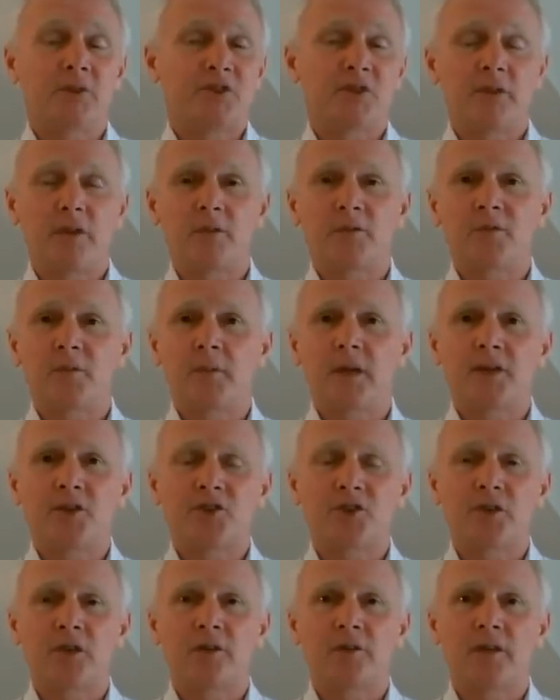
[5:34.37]
much of the
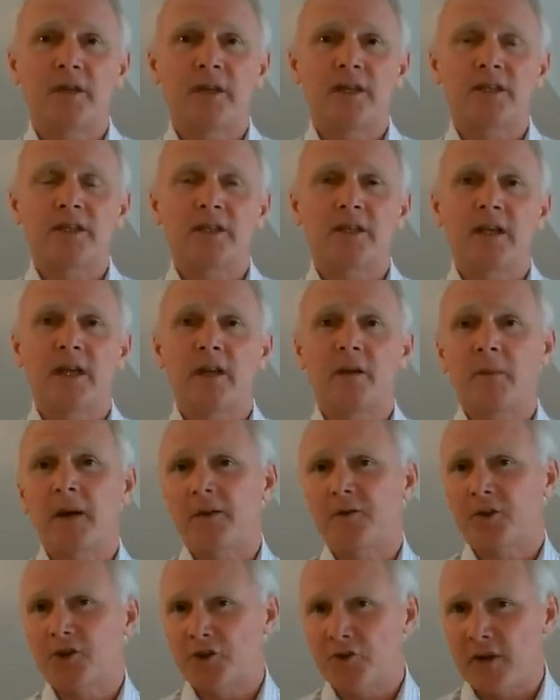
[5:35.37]
information on the internet
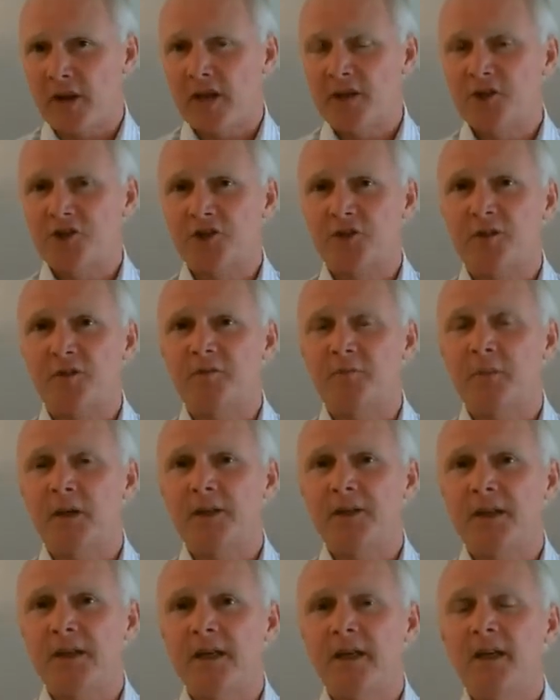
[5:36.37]
about the creation of
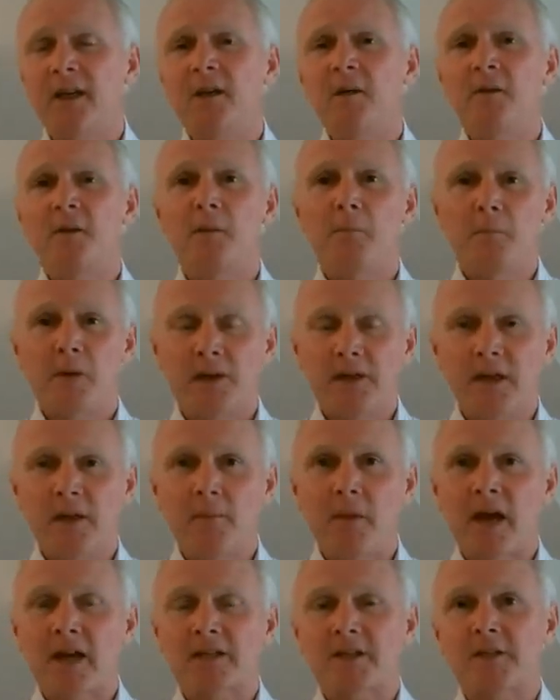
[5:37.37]
money, the money
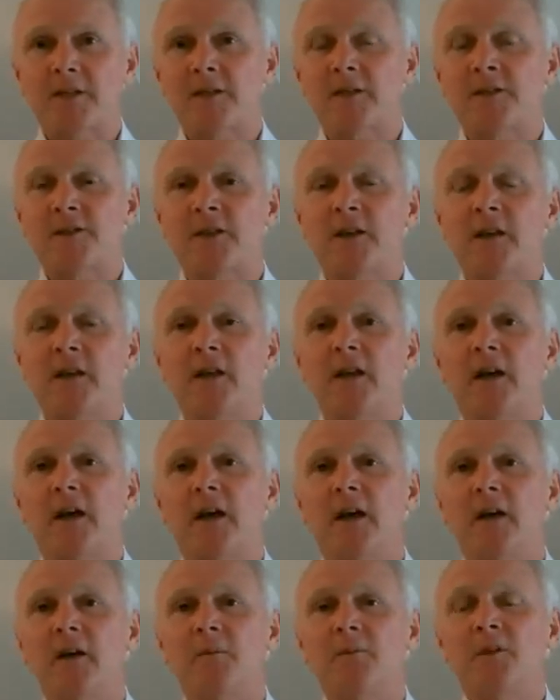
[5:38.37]
masters,
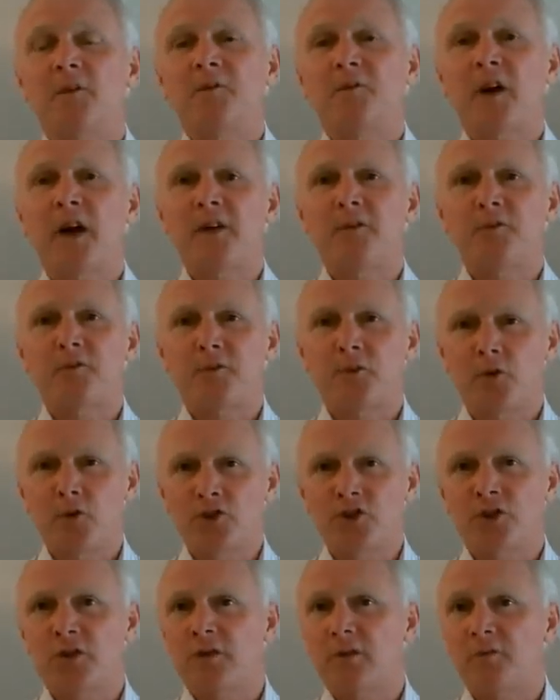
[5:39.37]
the five
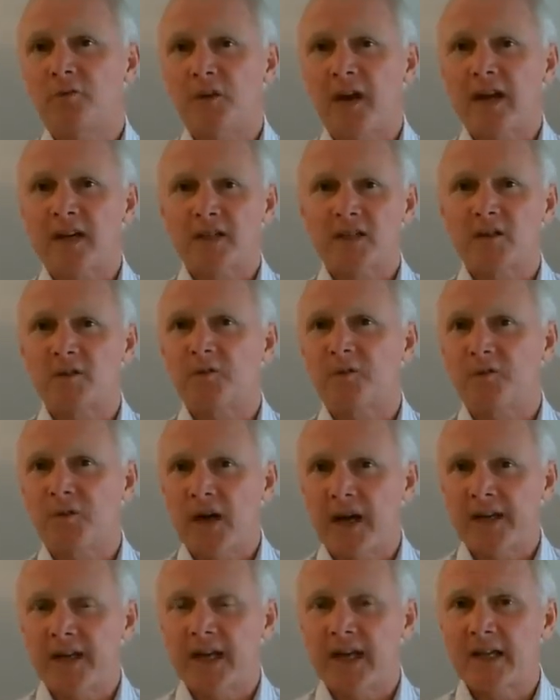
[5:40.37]
fraudulent facts of
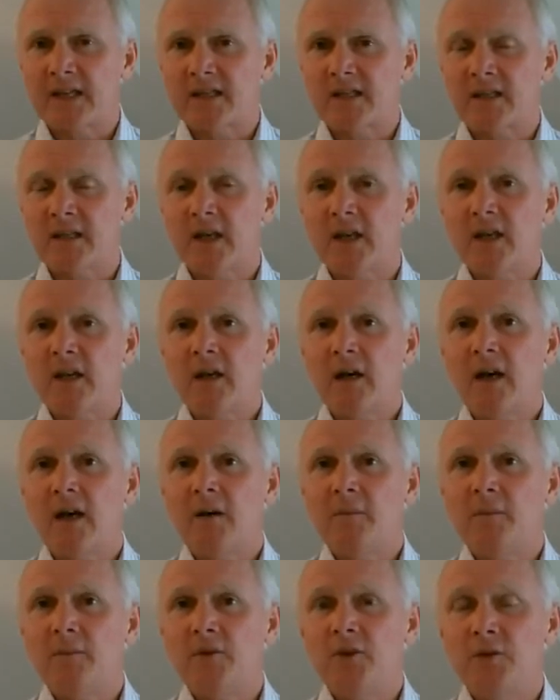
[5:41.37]
finance.
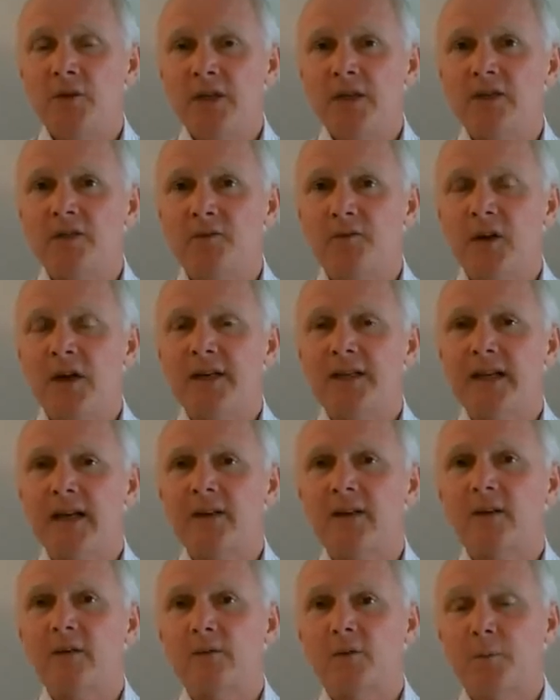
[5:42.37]
You need to find
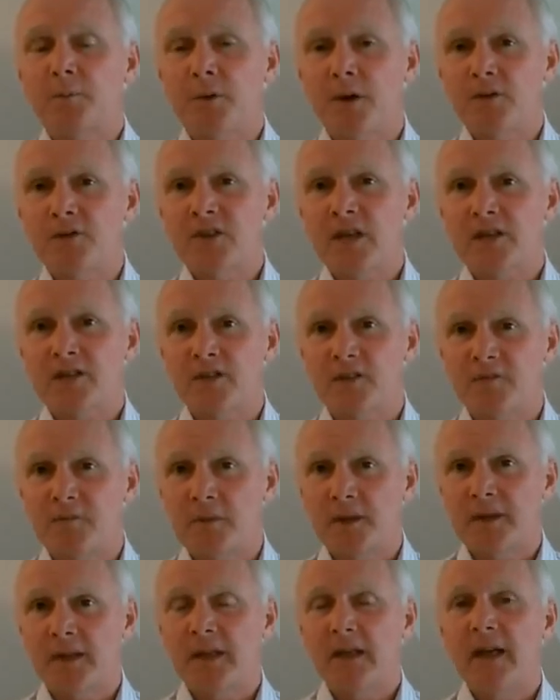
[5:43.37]
out the process of
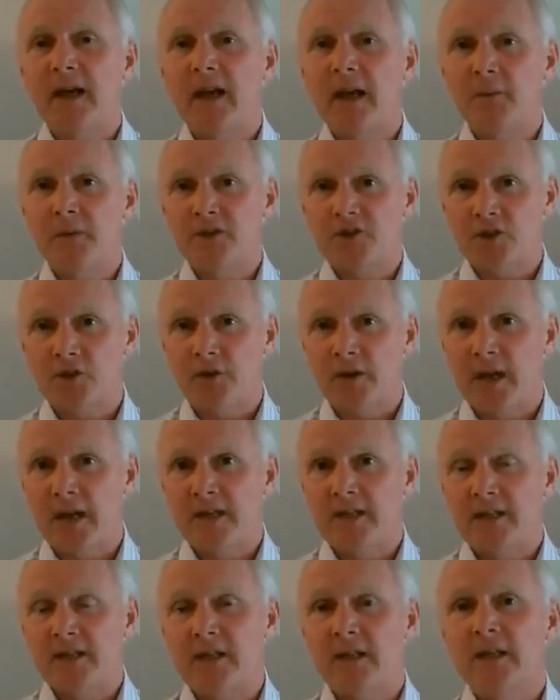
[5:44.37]
money, how it's
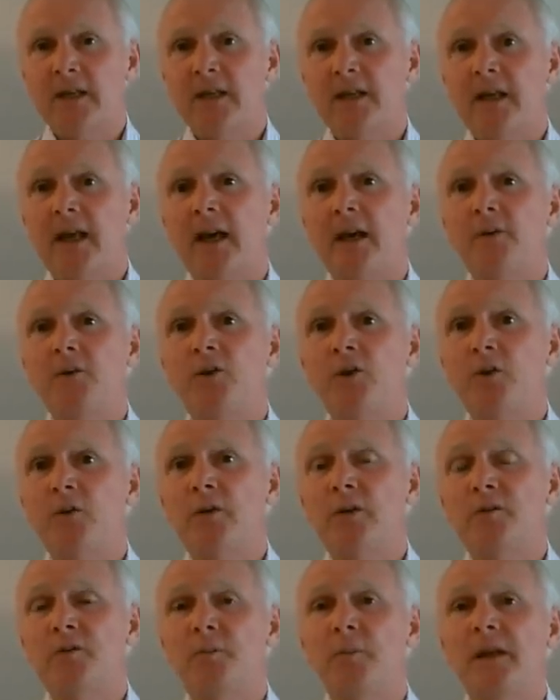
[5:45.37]
created, and how you
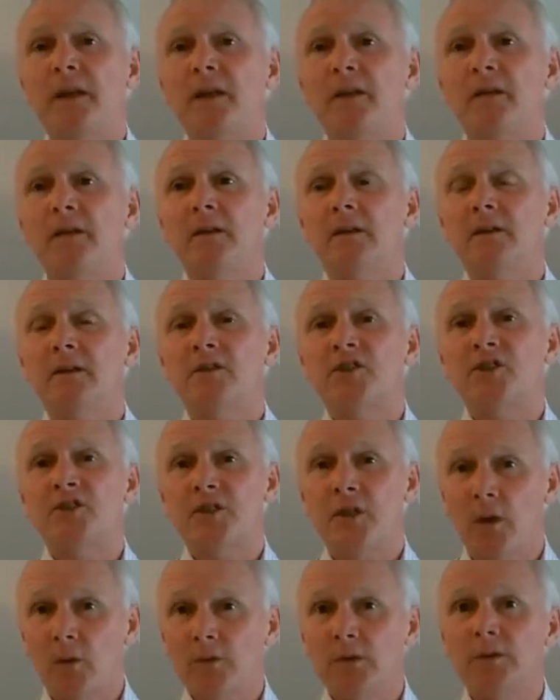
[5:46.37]
have been
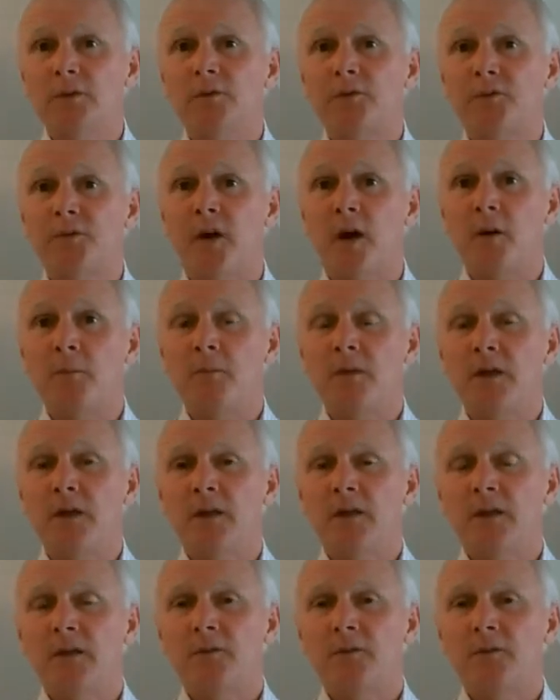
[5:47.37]
stolen from